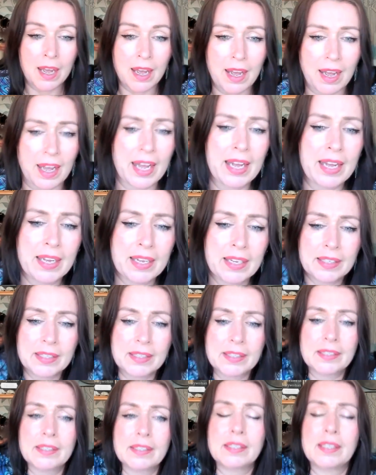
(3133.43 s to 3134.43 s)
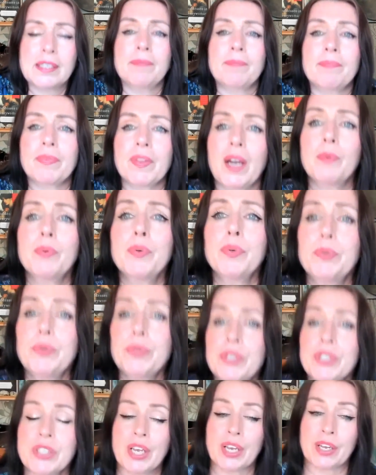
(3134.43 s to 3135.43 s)
And I would
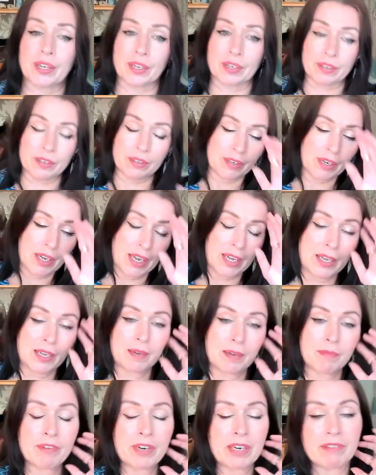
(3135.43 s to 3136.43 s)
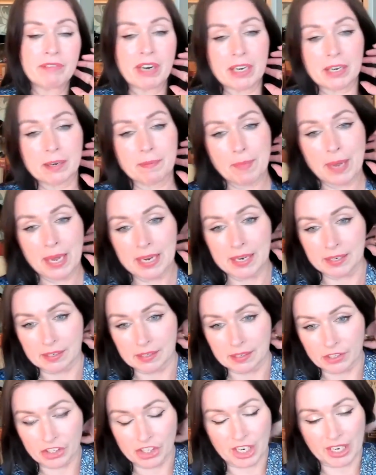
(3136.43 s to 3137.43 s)
also really
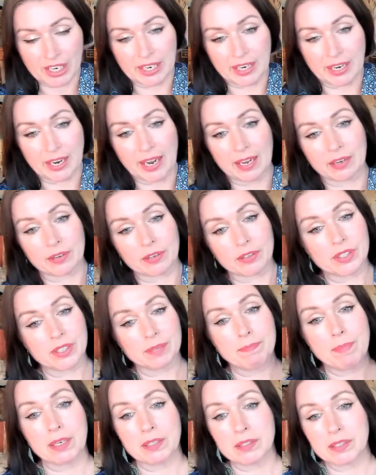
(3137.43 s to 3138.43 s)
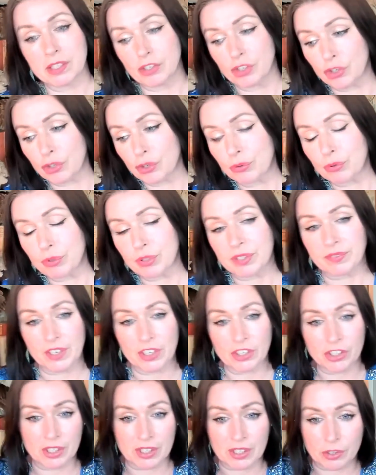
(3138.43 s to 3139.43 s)
recommend checking out Martin Shaw's
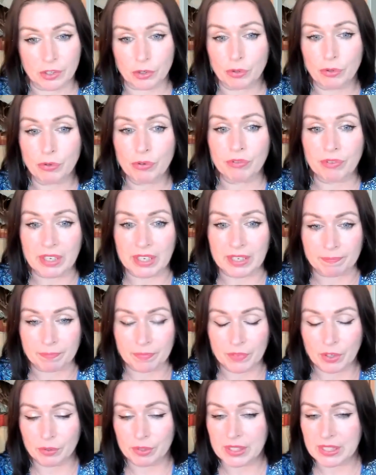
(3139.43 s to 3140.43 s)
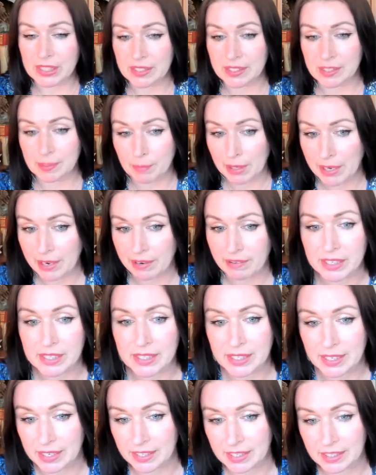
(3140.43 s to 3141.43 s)
version of this story. You'll see
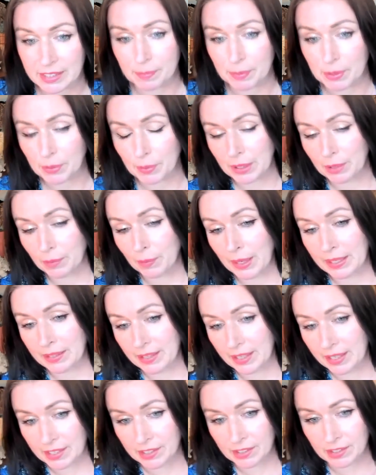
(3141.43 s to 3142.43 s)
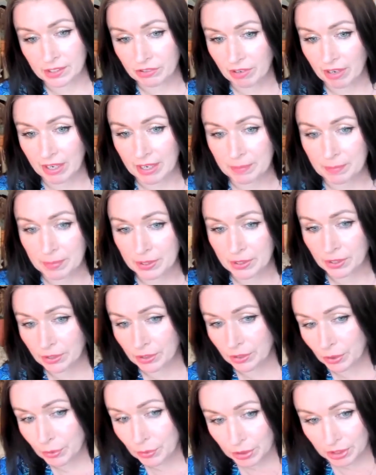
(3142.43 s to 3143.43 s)
similarities between the way that he
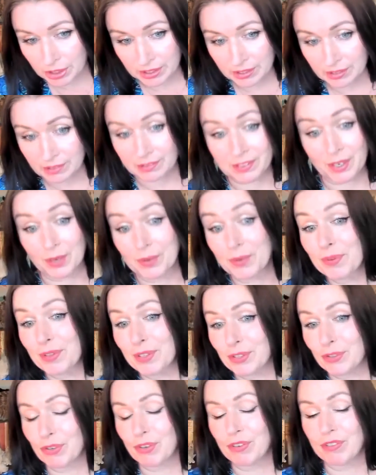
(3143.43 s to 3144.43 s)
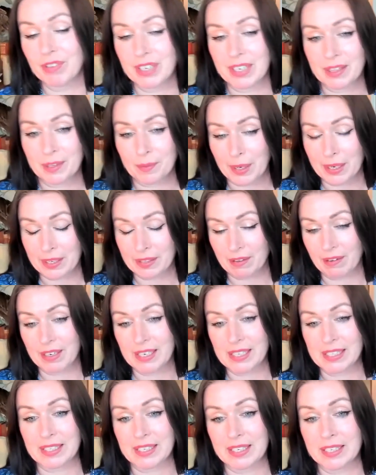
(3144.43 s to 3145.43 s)
talked and told the story and the way that I
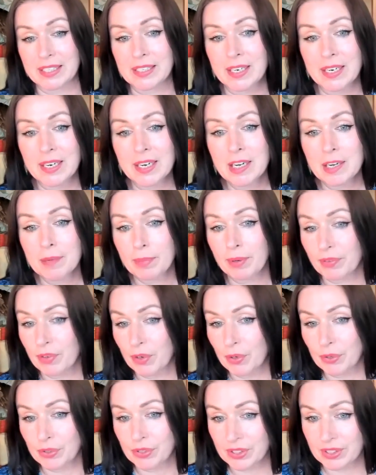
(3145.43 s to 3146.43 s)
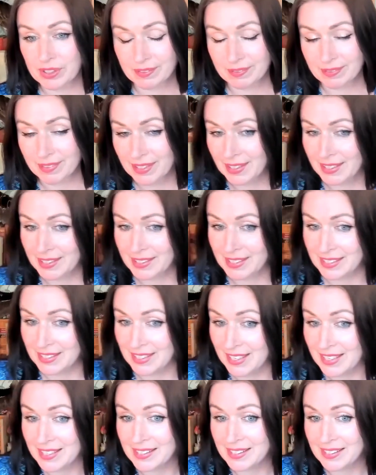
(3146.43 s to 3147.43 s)
did. But of course, his is
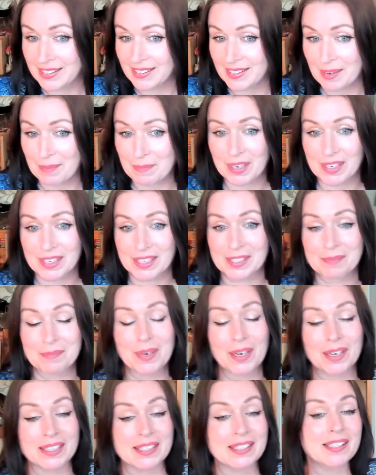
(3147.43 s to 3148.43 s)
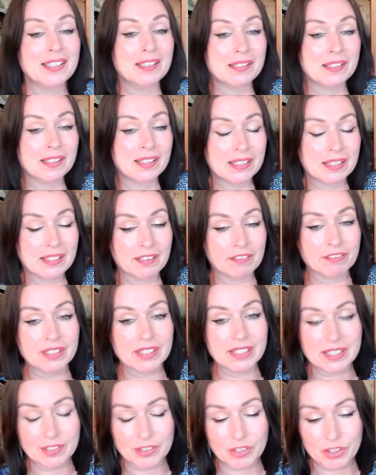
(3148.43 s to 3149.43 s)
his and mine is mine. So there's
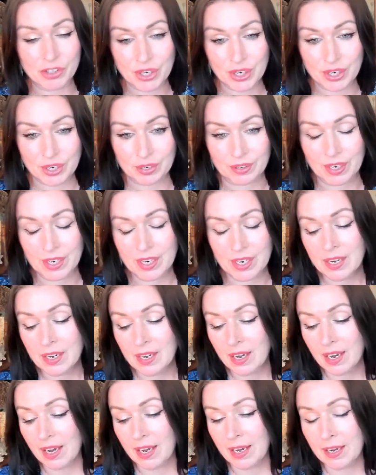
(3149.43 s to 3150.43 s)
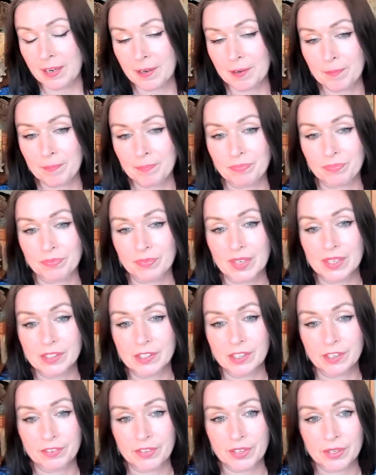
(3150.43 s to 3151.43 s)
differences too.
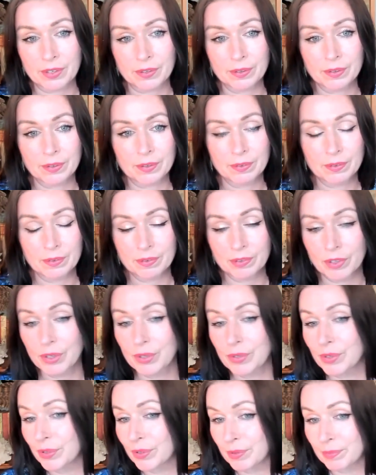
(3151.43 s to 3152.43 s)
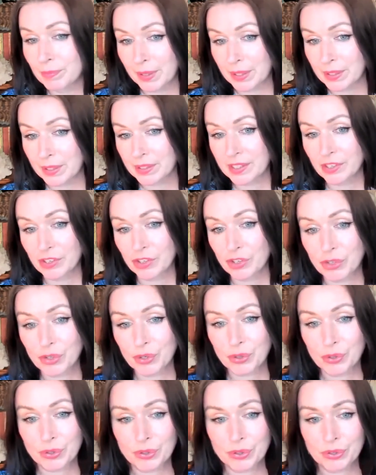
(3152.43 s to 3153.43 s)
So if you Google Martin
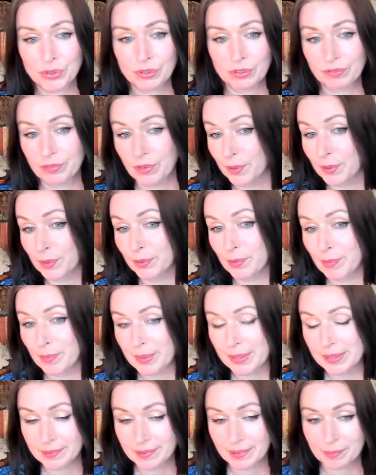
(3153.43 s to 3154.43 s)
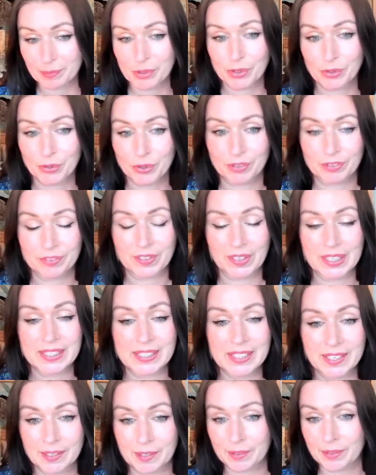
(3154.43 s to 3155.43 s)
Shaw Foxwoman, I'm sure you'll find
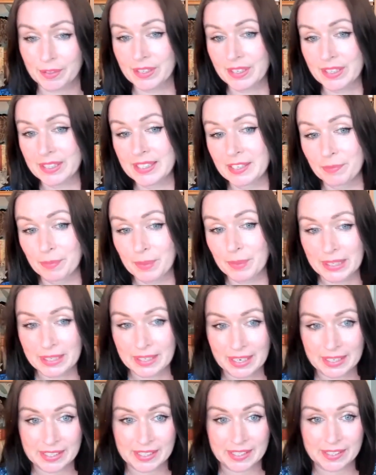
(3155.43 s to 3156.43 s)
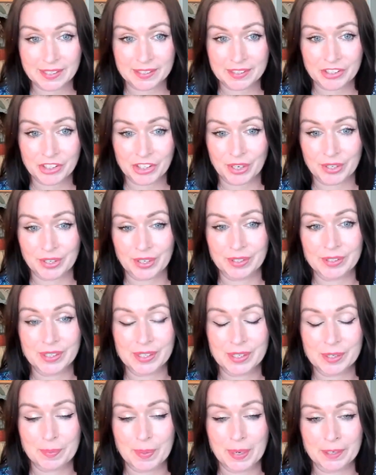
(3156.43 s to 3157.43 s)
it, and I'll see if we can add it to the show notes
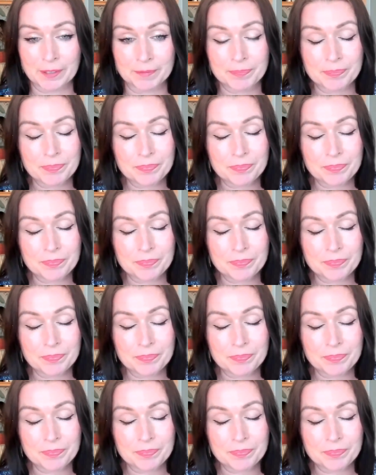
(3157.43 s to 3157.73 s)
as well.